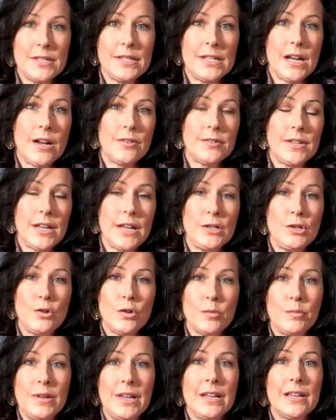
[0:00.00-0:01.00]
and downs and
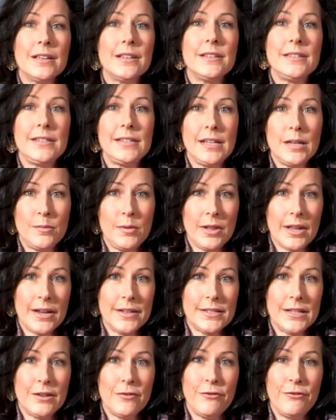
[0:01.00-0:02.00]
you're being a
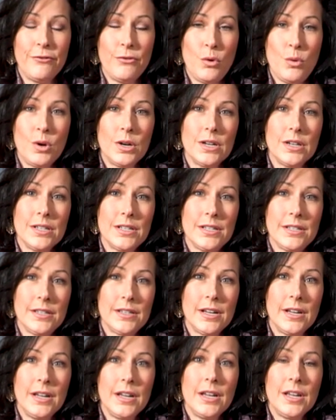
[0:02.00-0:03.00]
stabilizing force.
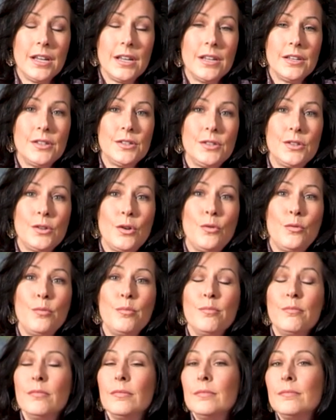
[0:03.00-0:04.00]
So
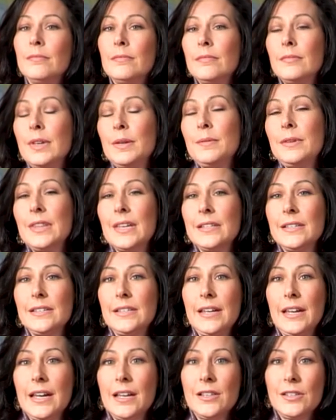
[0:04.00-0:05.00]
maybe that's
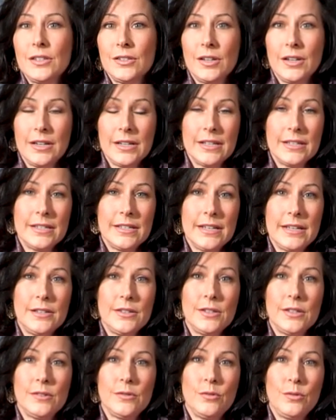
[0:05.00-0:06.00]
the answer, is,
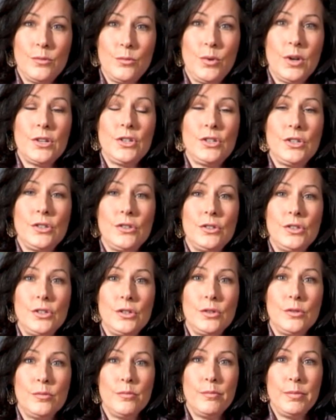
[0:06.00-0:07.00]
is what should
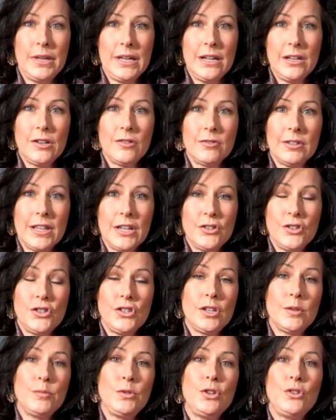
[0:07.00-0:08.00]
you be in a
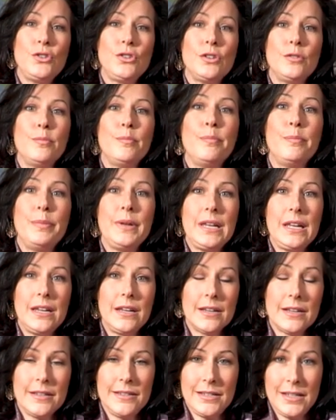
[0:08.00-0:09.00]
relationship? You should
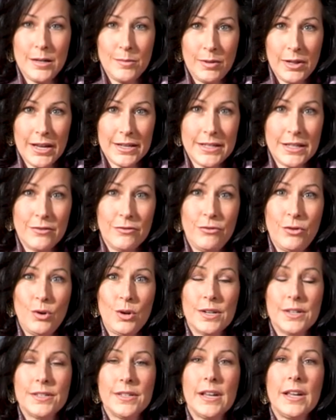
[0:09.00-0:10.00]
be a stabilizing
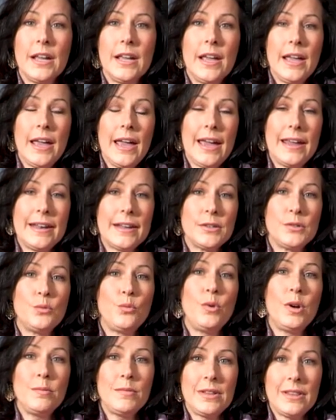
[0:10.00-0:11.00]
force. And as
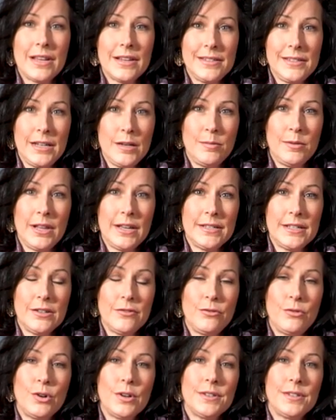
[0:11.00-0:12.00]
women, that
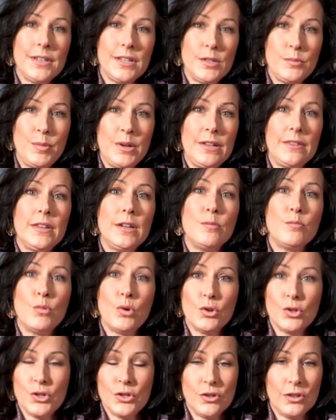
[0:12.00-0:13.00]
stabilizing force is being the
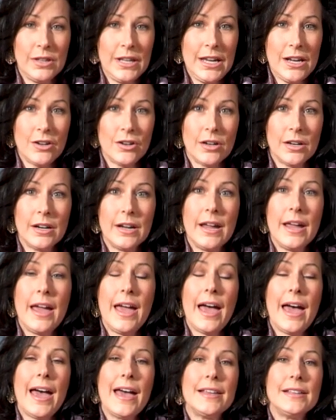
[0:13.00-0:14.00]
emotional leader.
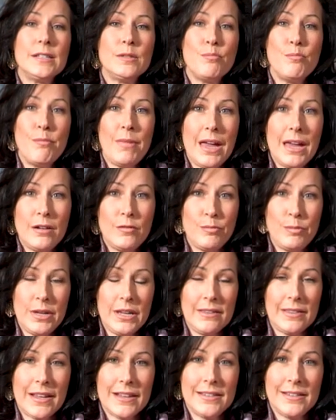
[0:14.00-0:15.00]
As men,
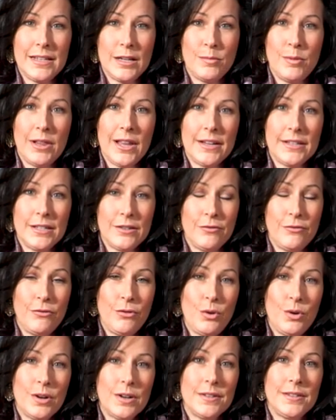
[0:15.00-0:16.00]
being that stabilizing
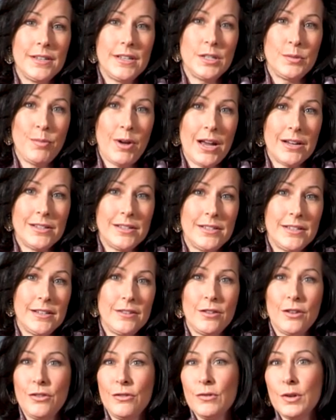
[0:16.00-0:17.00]
force is
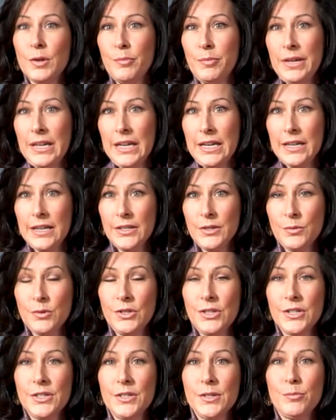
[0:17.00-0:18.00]
practicing the three P's,
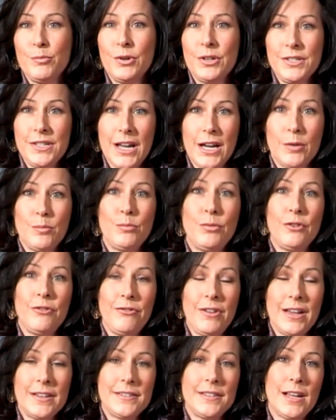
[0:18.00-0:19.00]
which is protect,
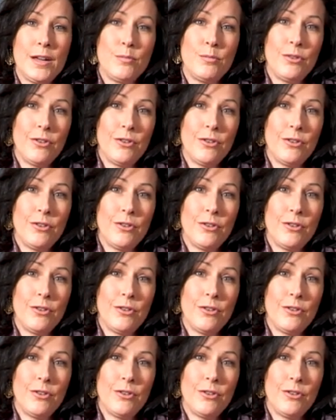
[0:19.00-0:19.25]
profess, and